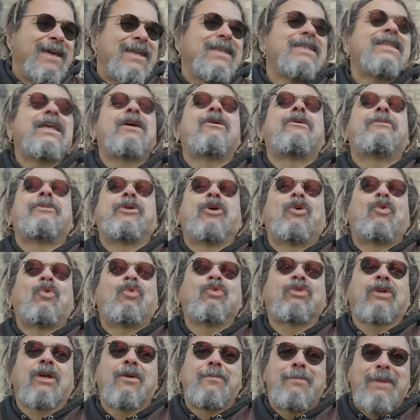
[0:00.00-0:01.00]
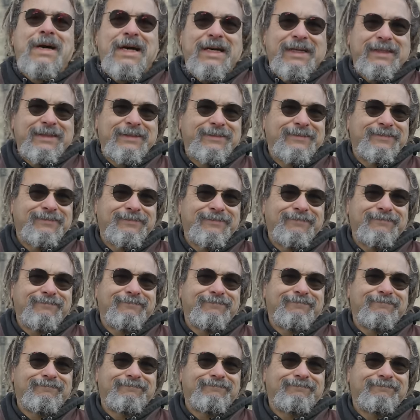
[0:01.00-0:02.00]
Now I'm an older man,
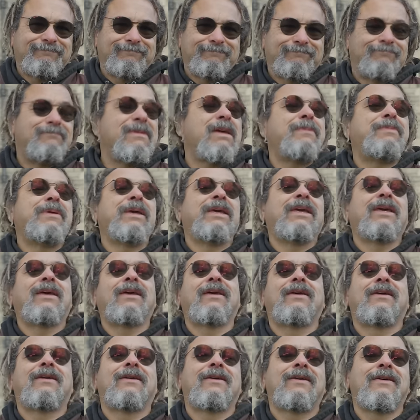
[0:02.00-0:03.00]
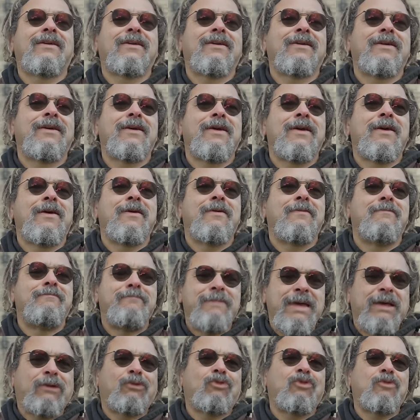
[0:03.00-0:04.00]
maybe
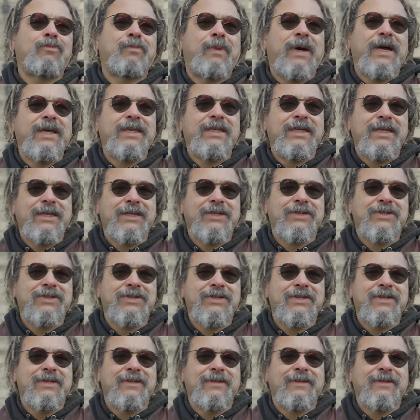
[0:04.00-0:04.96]
mellowed by years.